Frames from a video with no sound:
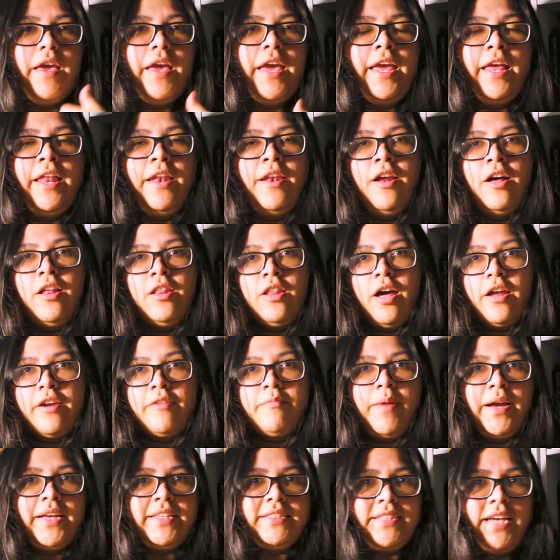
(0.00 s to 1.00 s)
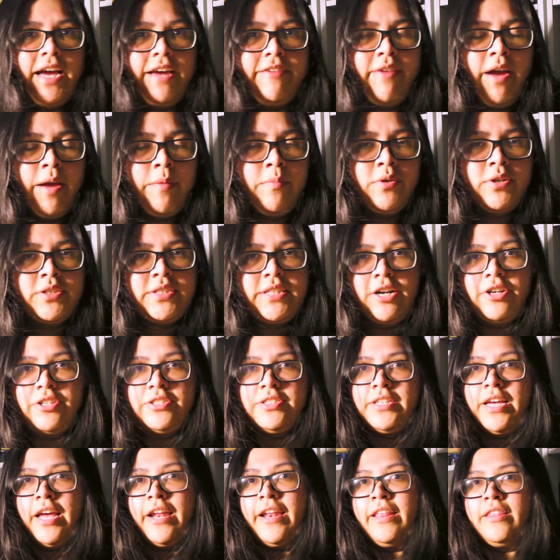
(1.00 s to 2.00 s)
in a lot of my sci-fi books that are
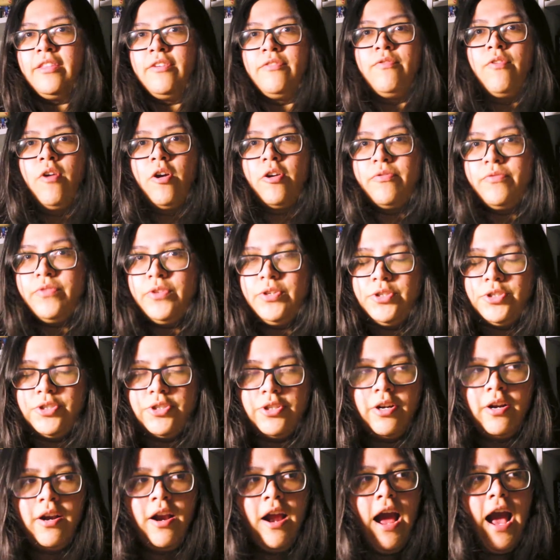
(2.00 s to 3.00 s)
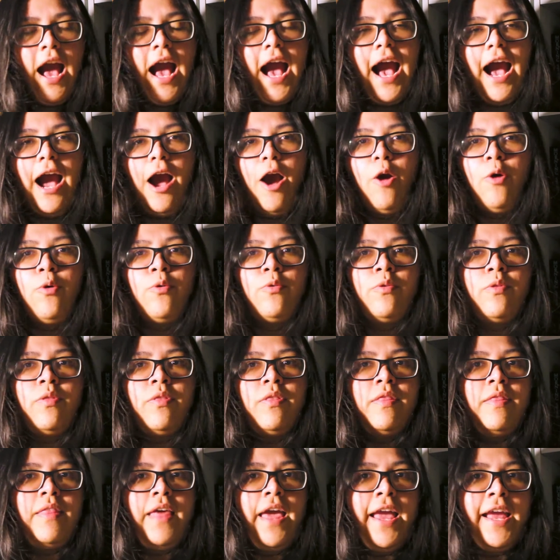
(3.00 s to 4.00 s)
set in the far future, how
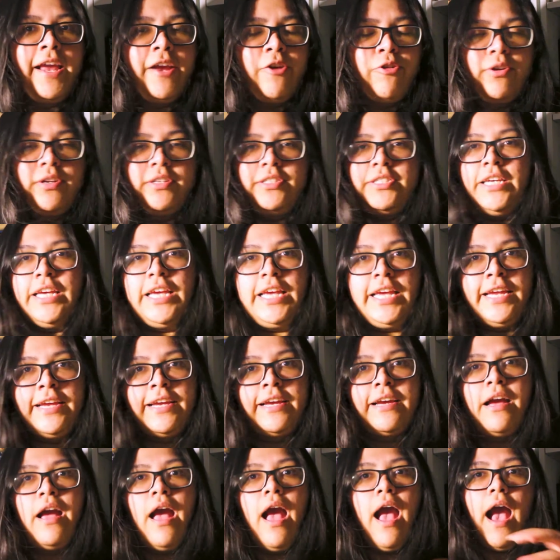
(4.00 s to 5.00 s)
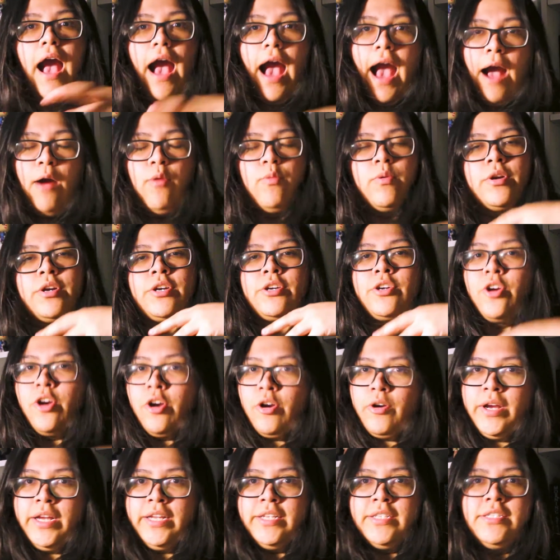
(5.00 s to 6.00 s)
they critique our
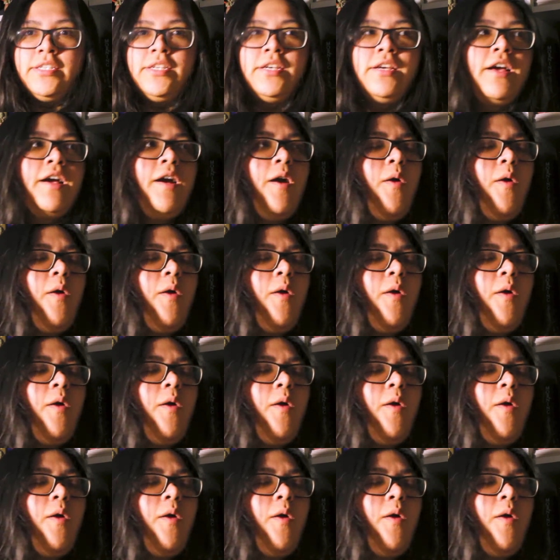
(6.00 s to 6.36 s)
current